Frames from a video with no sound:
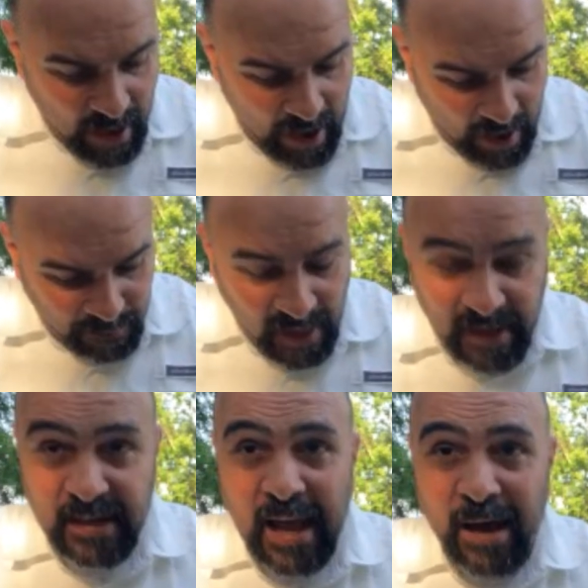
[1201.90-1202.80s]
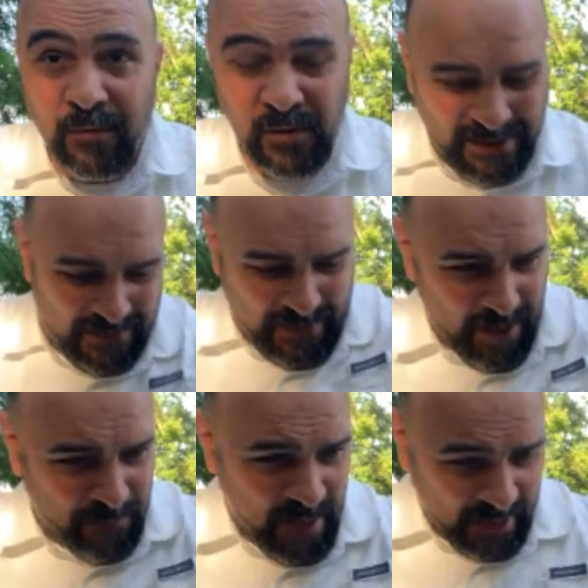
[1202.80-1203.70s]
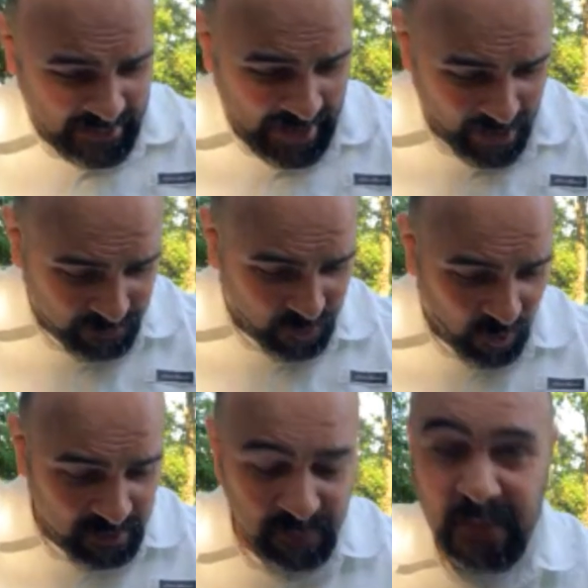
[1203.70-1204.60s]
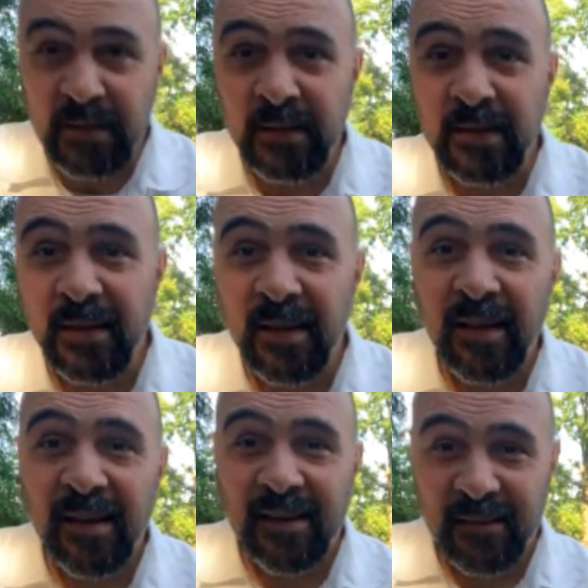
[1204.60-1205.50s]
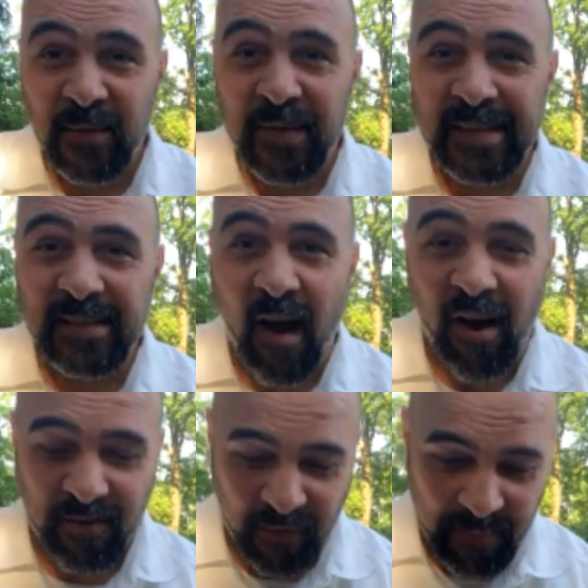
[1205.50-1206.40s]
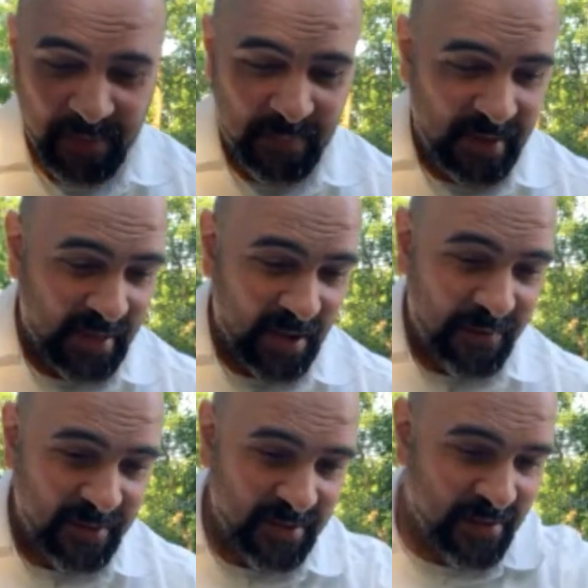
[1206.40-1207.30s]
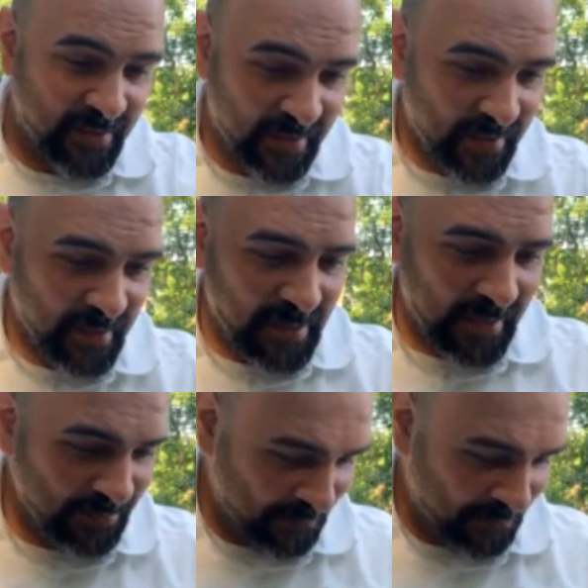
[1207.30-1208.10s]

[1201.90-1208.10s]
I'm not an out. I'm not an outdoorsman, so this is hard for me being out here. Da-da.